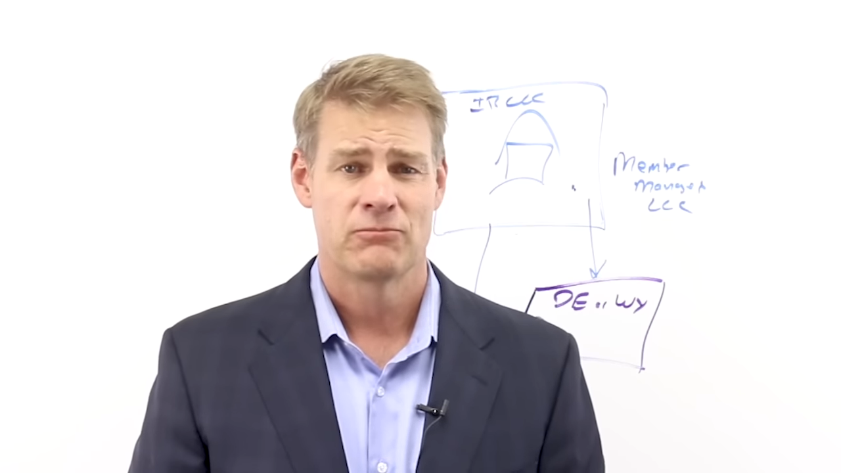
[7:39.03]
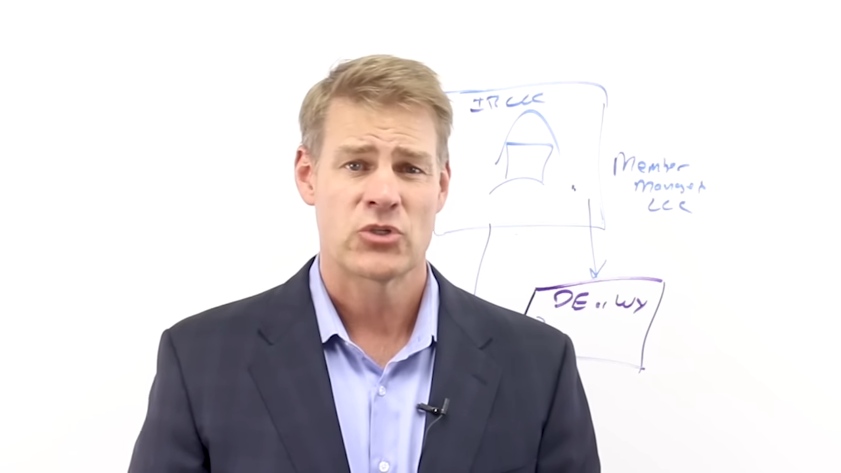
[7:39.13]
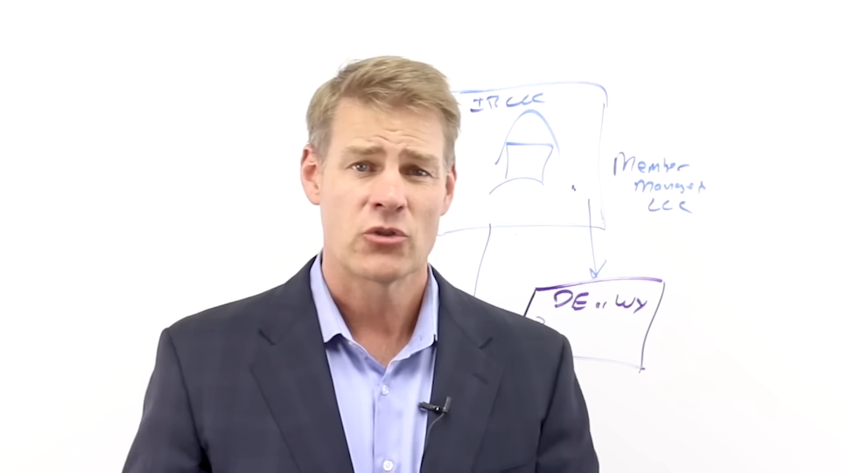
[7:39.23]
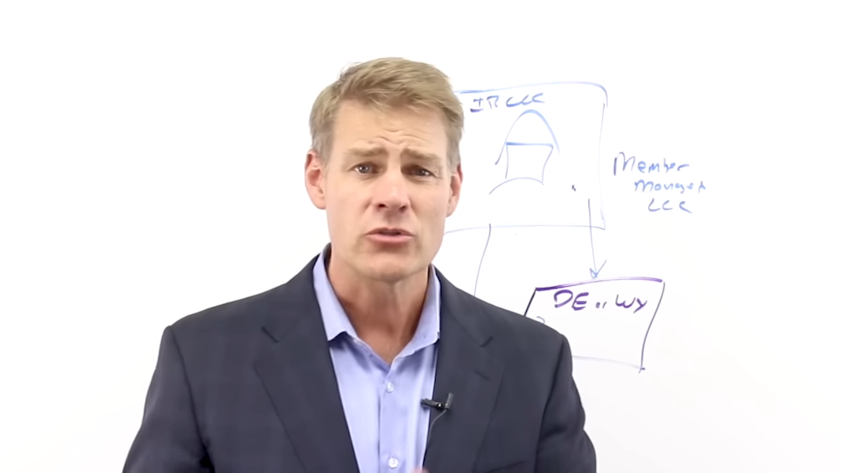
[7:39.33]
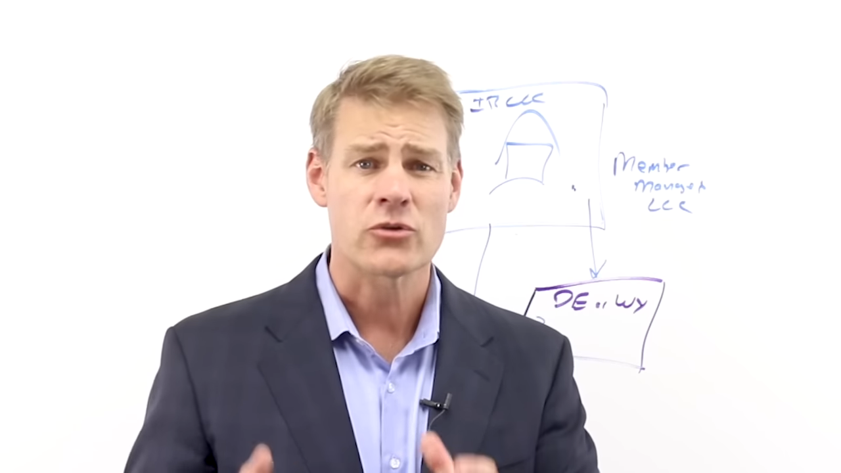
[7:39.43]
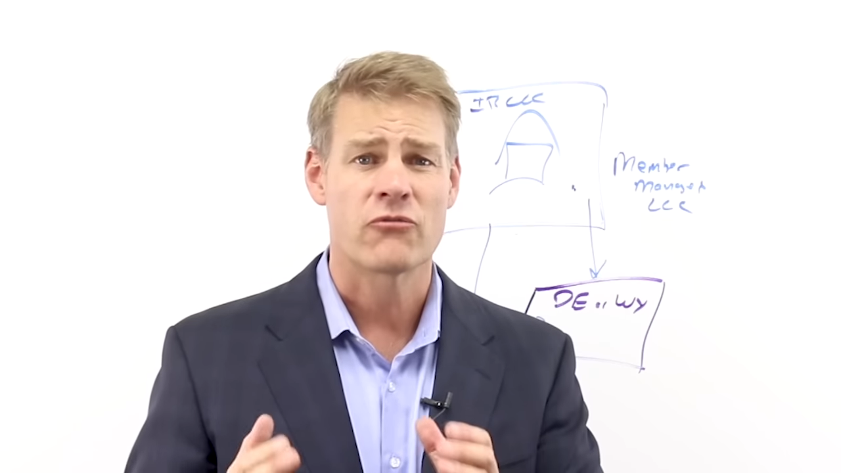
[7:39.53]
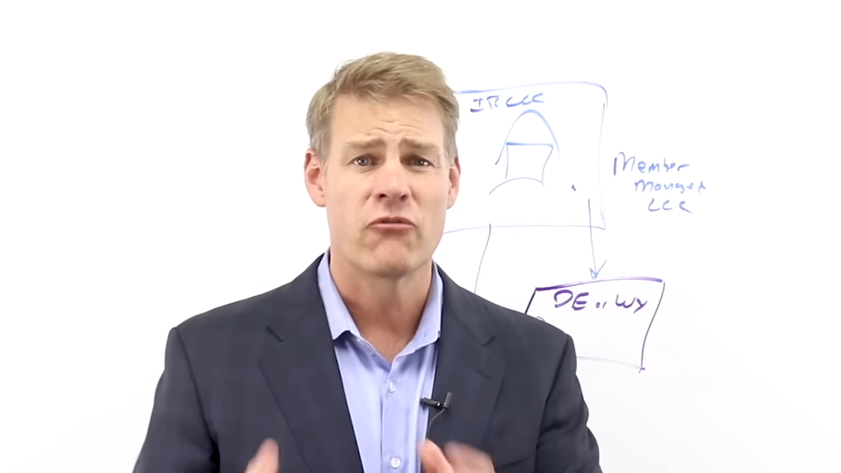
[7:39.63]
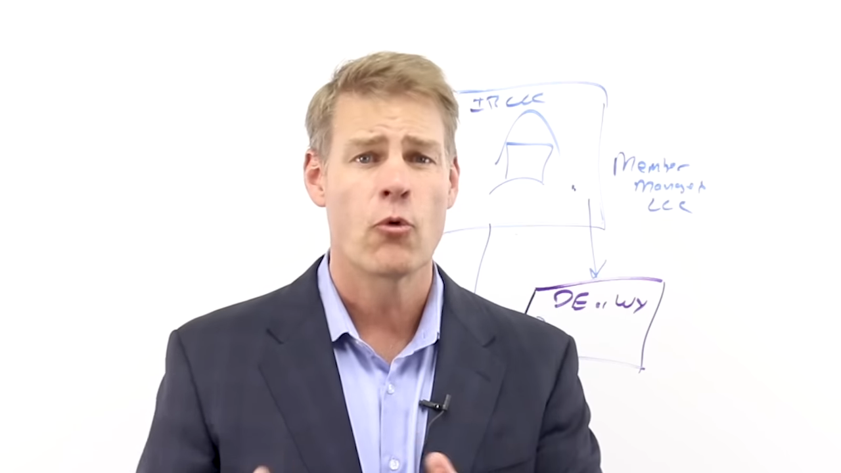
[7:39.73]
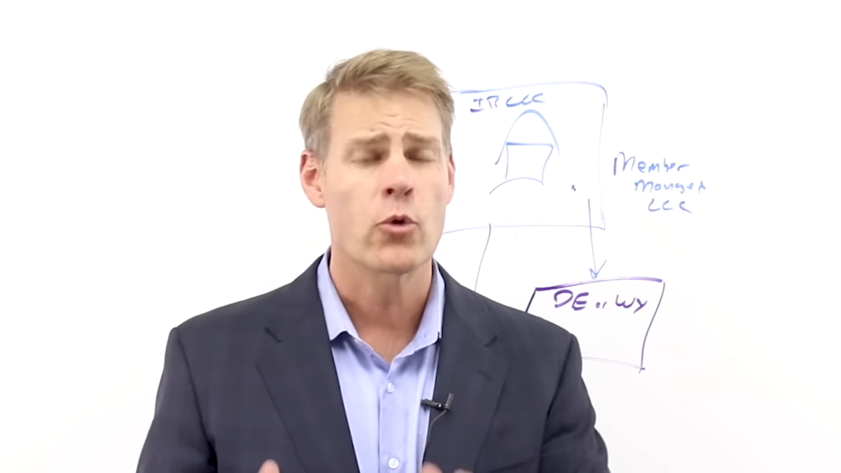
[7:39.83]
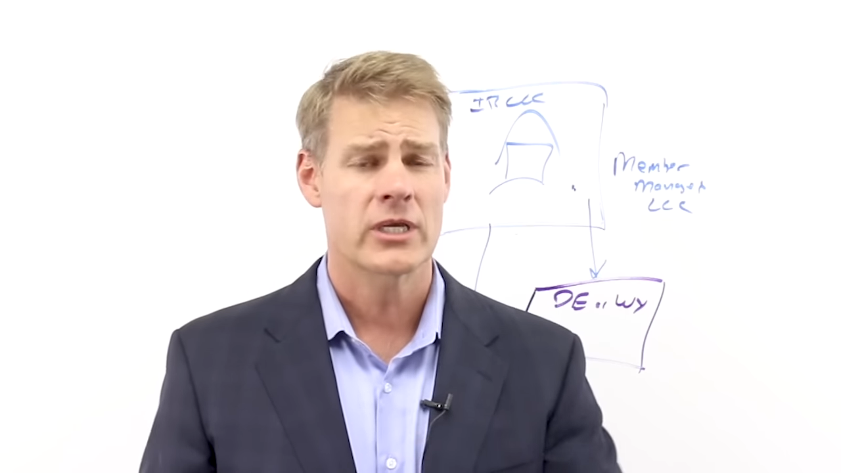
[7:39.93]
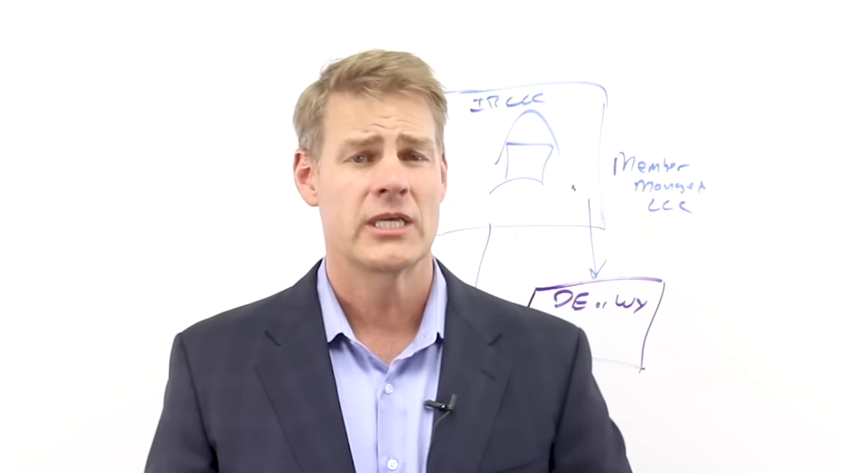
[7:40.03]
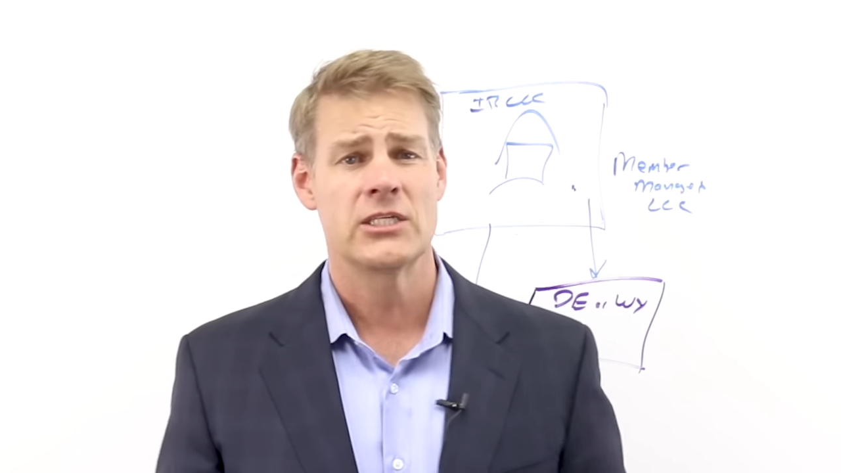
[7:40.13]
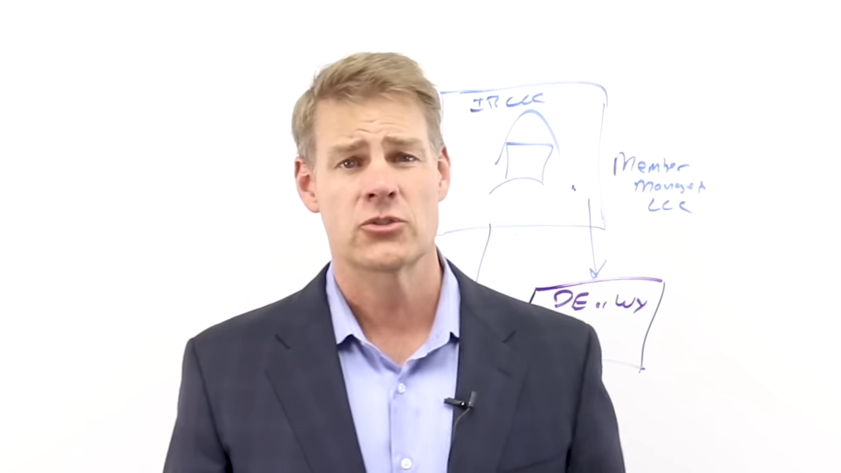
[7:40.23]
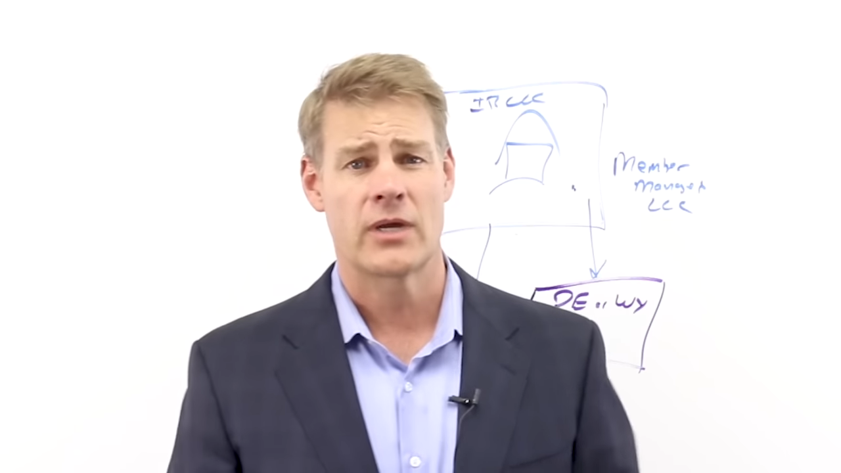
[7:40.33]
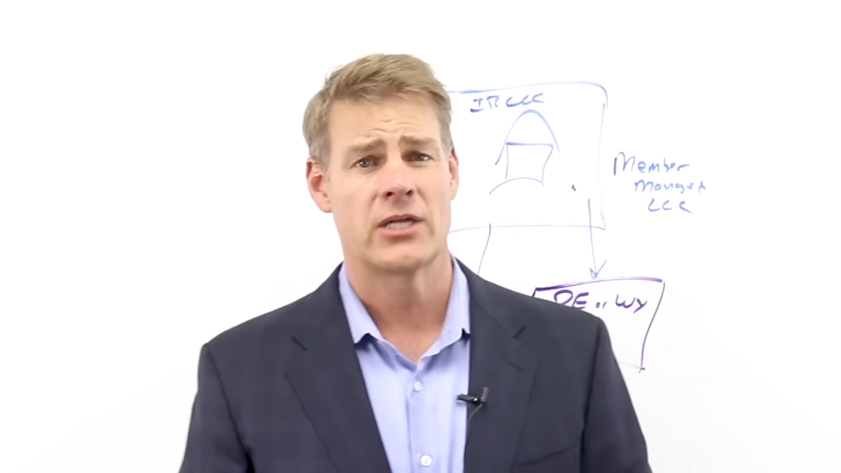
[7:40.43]
So those are four
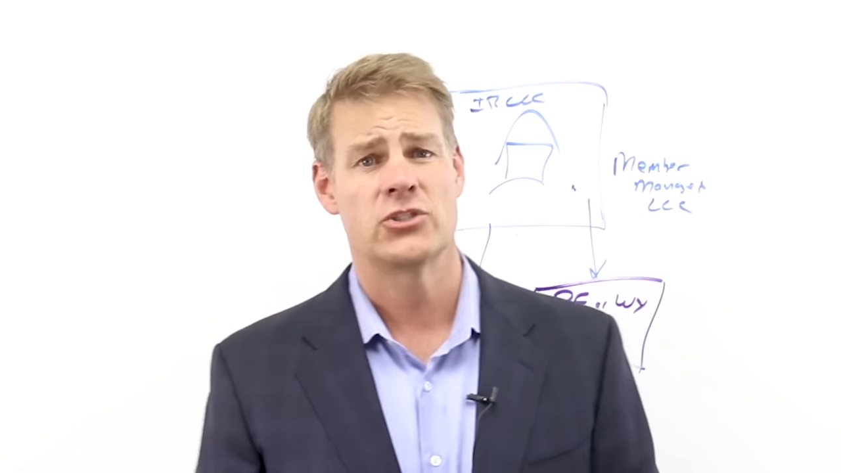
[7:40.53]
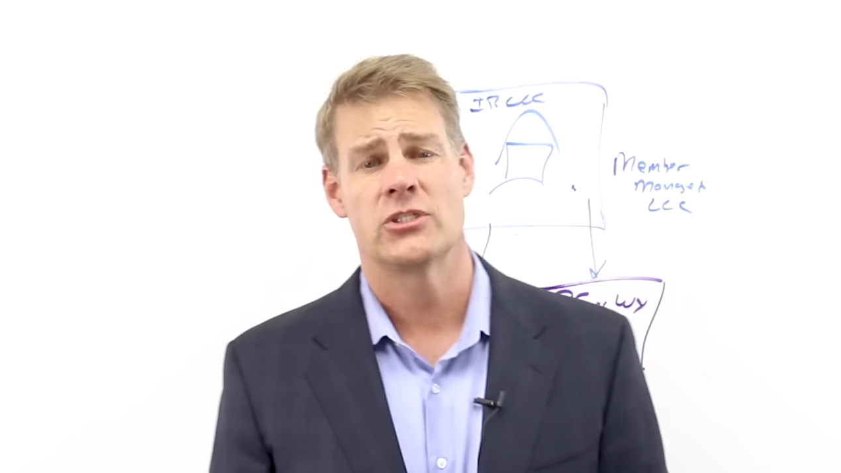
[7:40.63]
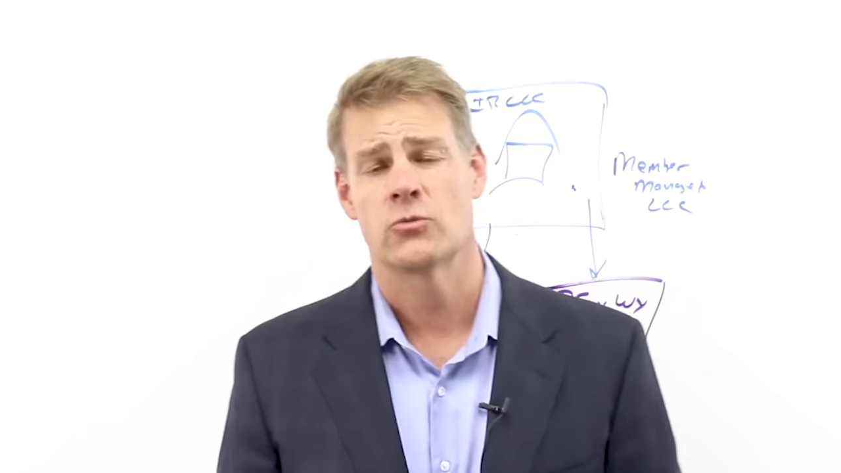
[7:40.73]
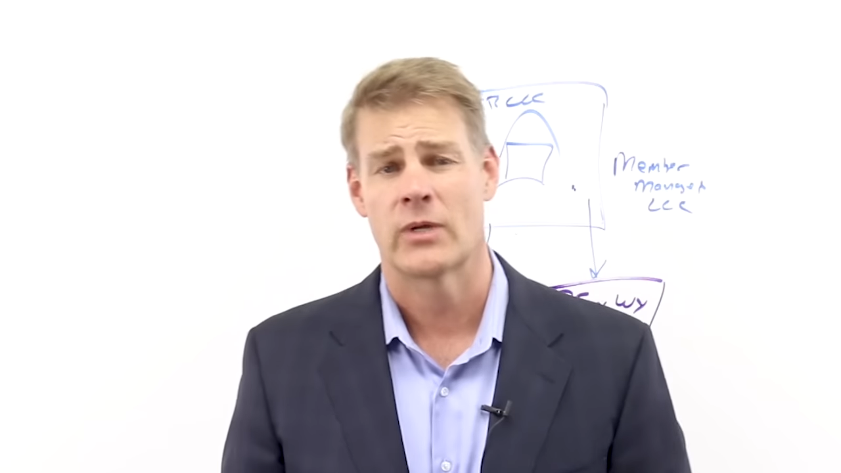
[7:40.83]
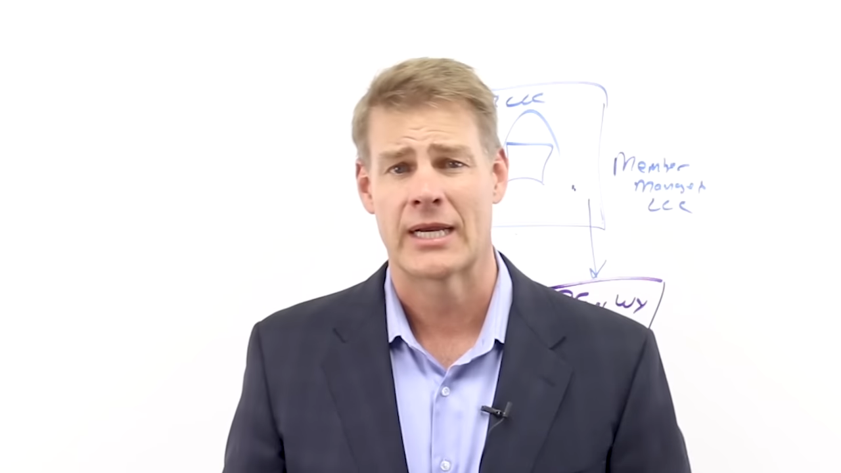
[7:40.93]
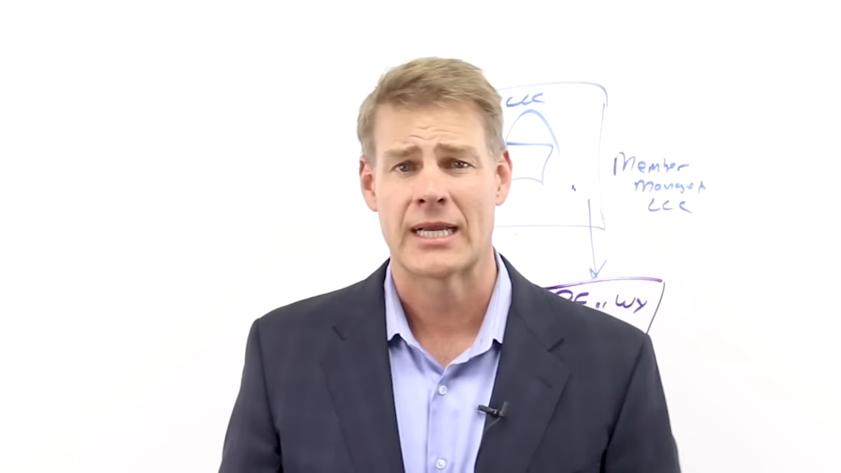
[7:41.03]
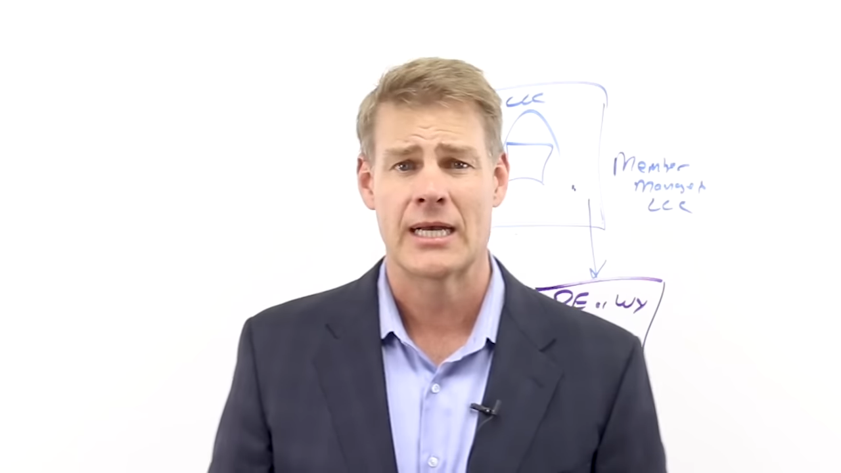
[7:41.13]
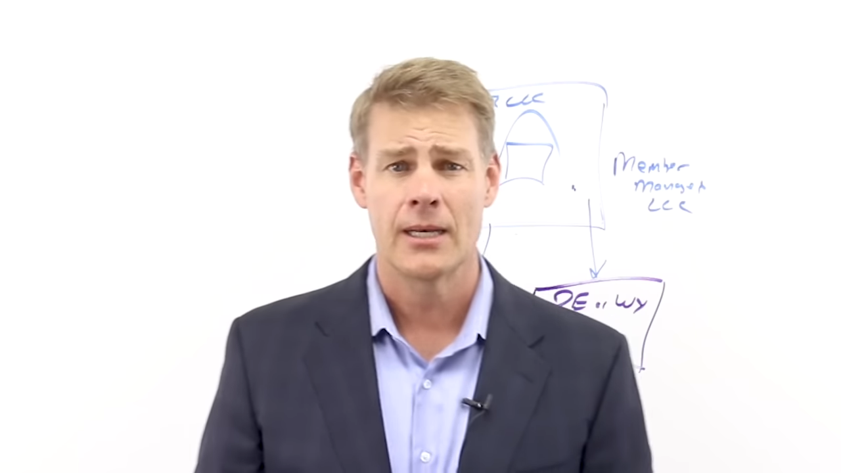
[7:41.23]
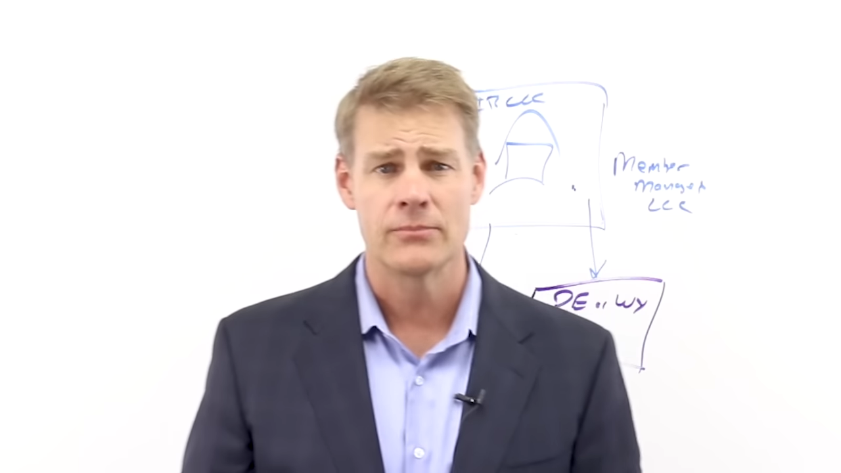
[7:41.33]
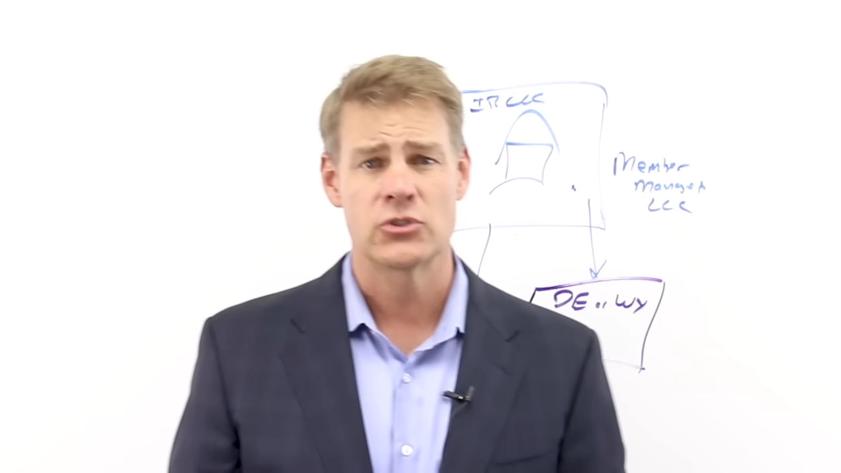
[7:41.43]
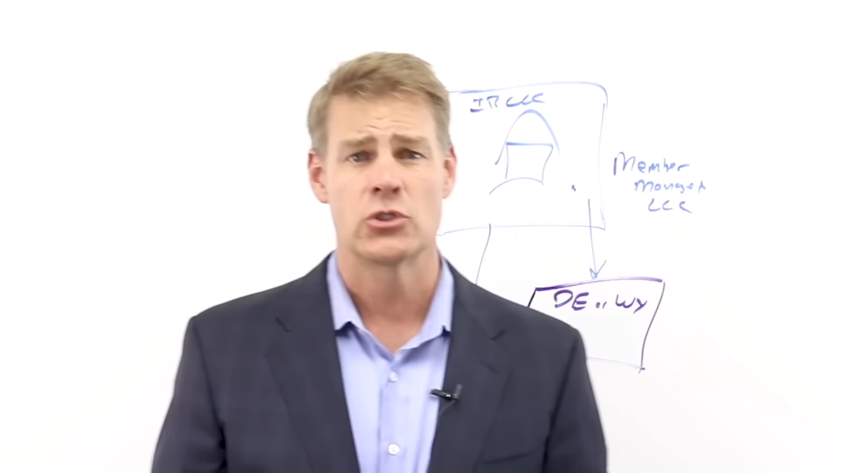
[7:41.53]
key strategies when it comes